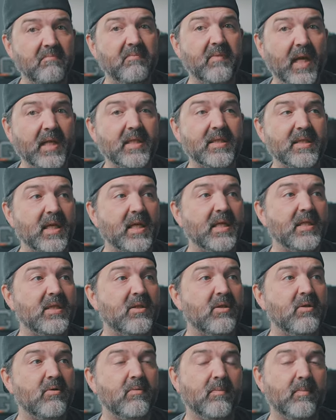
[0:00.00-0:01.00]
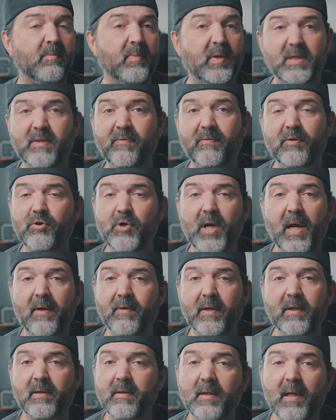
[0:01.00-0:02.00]
That's nice too, because if you're
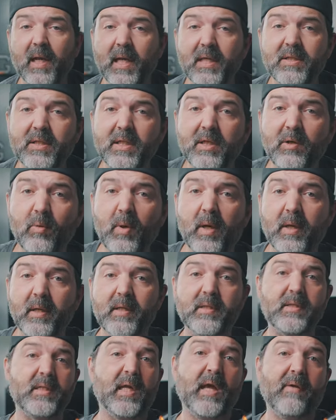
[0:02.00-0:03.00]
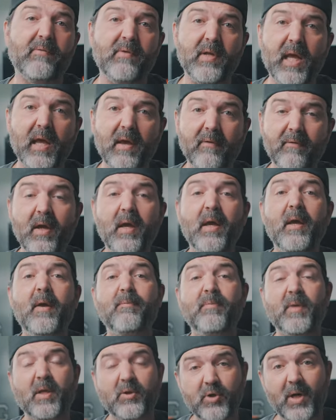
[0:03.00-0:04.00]
traveling, last thing you want is to have to have
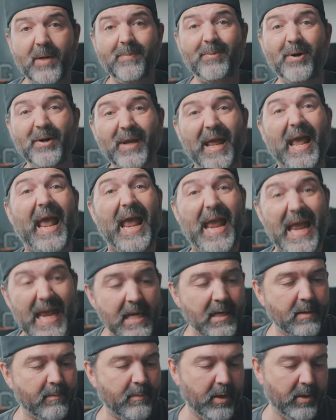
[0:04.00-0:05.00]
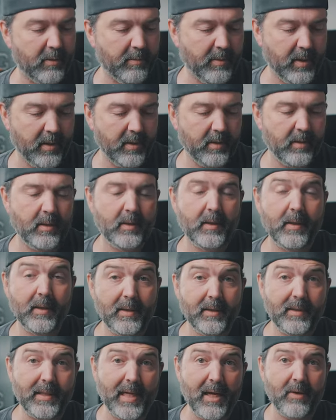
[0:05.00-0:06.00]
a tripod and a monopod.
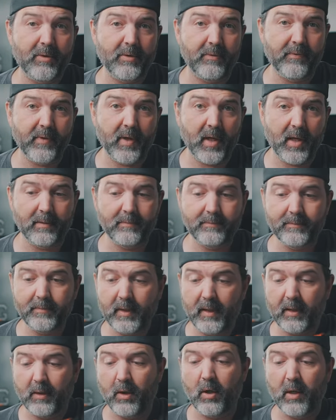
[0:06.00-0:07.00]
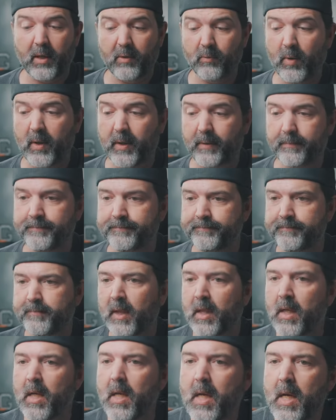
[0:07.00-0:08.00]
Now you've got it all in one.
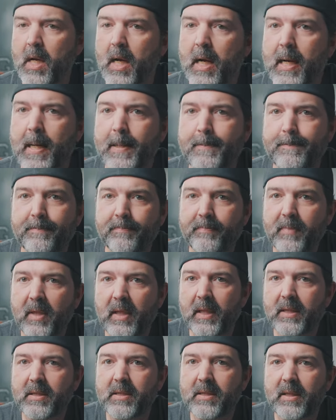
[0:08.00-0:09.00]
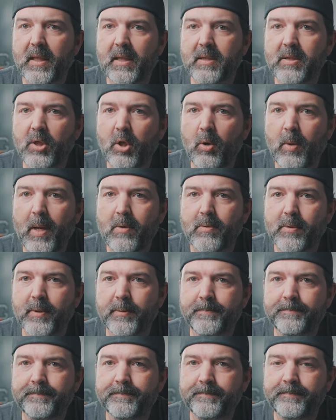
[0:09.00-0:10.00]
Um, let's let's go out.
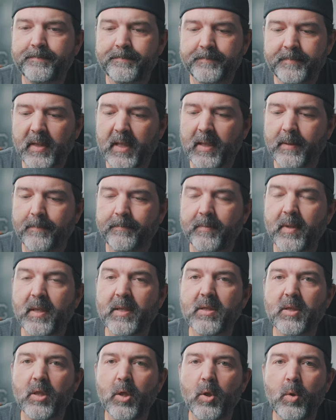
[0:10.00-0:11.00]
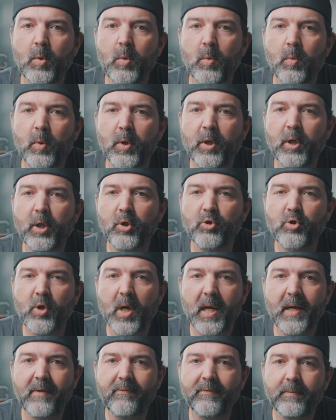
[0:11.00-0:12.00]
Yeah, let's go. We're gonna
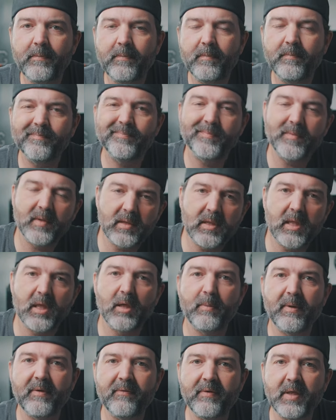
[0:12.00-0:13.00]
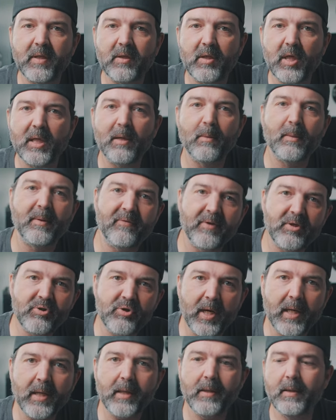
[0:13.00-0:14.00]
drive a little bit of a little bit of a
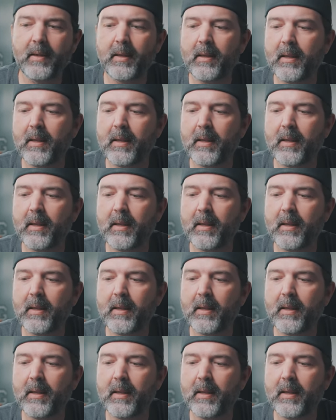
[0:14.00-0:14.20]
trek.